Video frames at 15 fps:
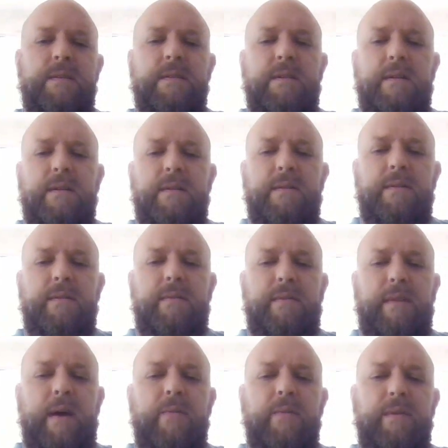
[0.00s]

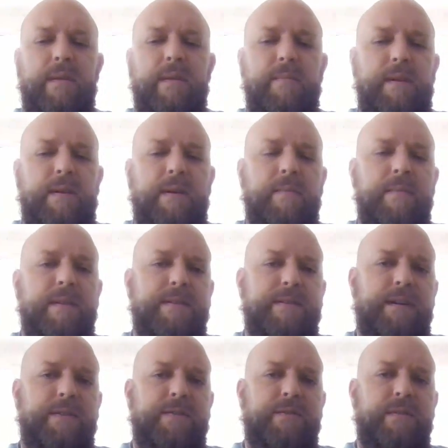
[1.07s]
that would then become an
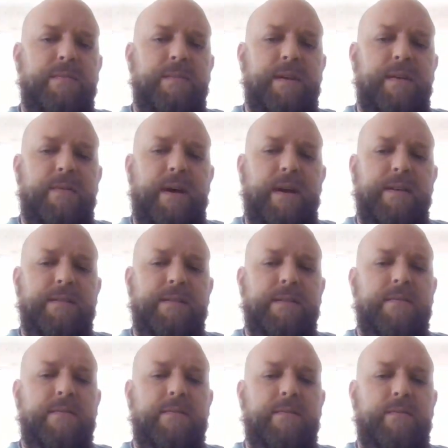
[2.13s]
essential amino
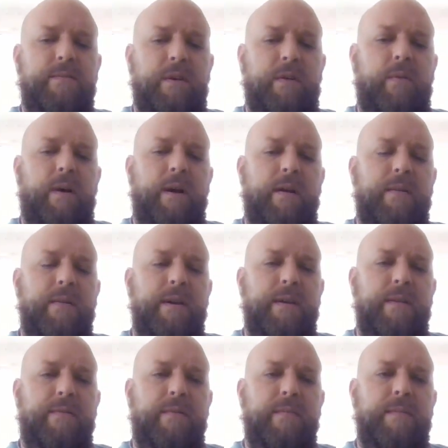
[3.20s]
acid, requiring
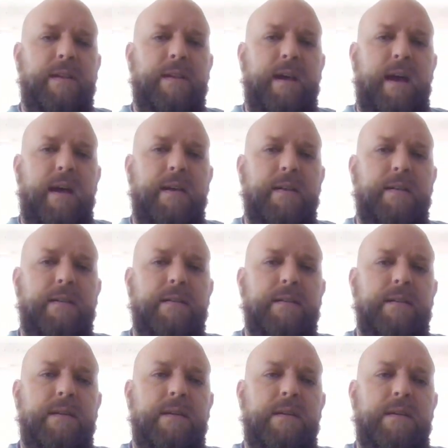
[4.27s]
it from the diet
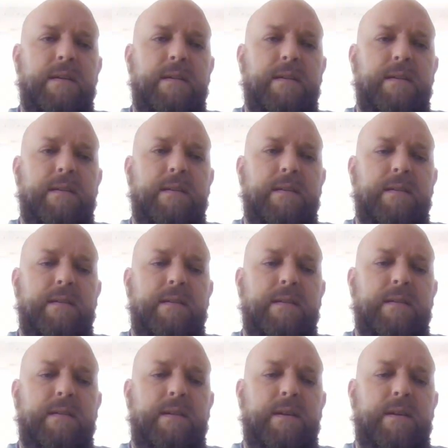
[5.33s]

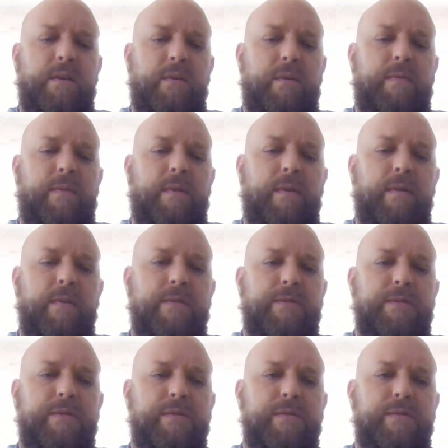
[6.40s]
in order for her
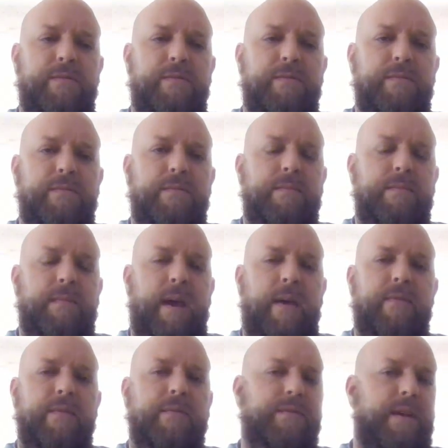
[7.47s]
to
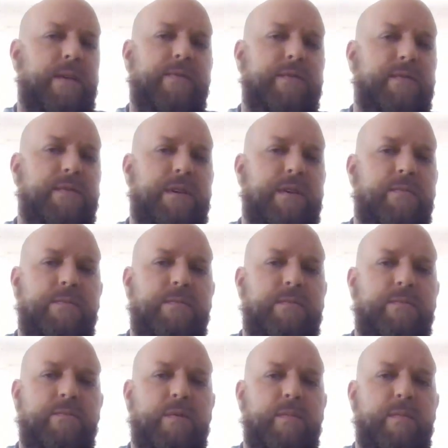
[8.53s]
have those levels get
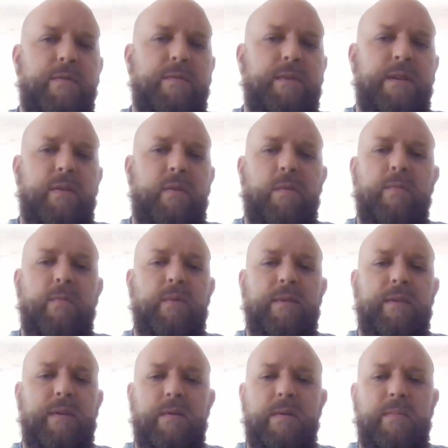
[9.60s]
remotely normal
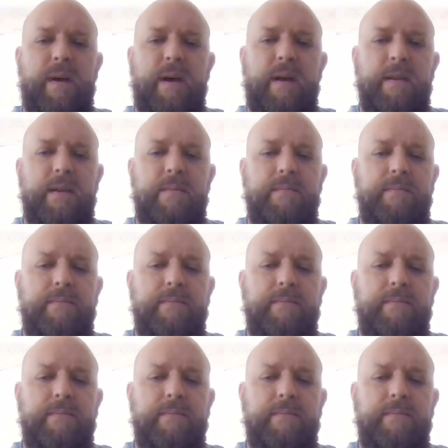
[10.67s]
within her body.